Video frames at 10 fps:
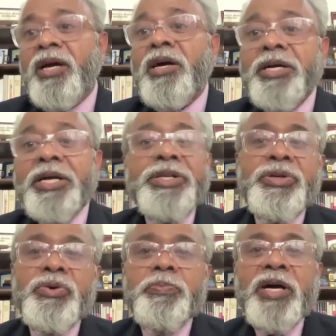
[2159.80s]
uh,
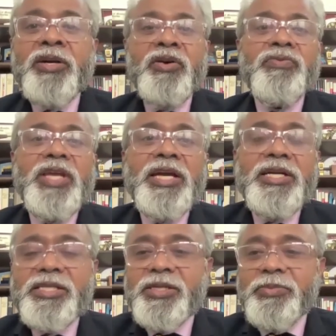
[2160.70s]
continue part of the
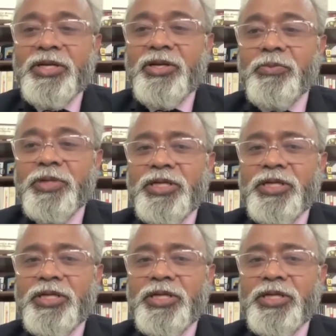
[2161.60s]
anti-submarine